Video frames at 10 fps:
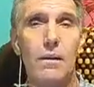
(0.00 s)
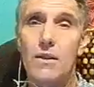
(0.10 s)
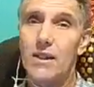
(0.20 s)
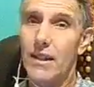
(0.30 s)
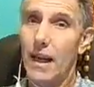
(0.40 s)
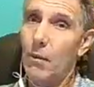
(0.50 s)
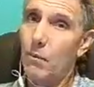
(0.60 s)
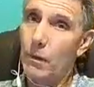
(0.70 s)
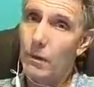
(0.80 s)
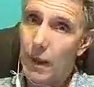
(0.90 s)

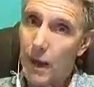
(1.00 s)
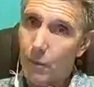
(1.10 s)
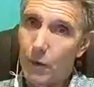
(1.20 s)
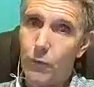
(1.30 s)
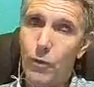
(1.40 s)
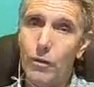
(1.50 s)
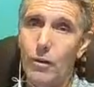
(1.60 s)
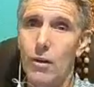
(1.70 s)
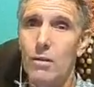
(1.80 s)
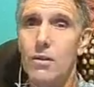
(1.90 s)
same like with
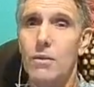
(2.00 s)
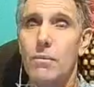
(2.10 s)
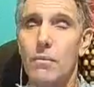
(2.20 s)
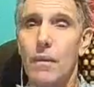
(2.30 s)
fructose,